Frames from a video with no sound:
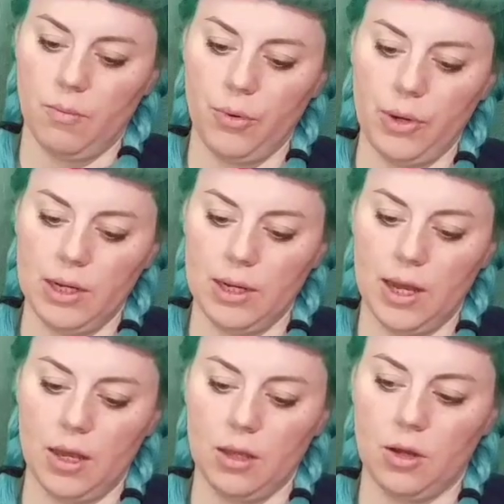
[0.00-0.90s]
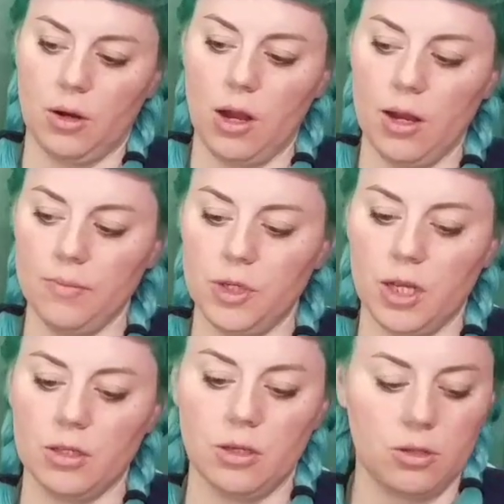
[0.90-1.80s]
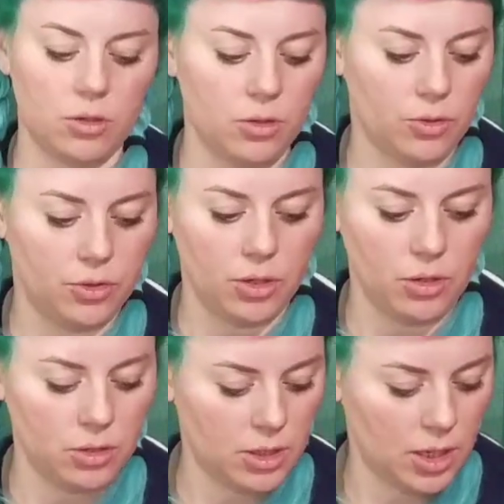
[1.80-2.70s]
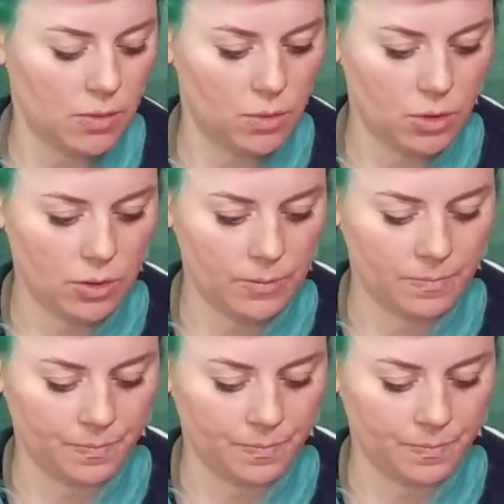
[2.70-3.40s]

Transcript: point it at your object on your little turntable.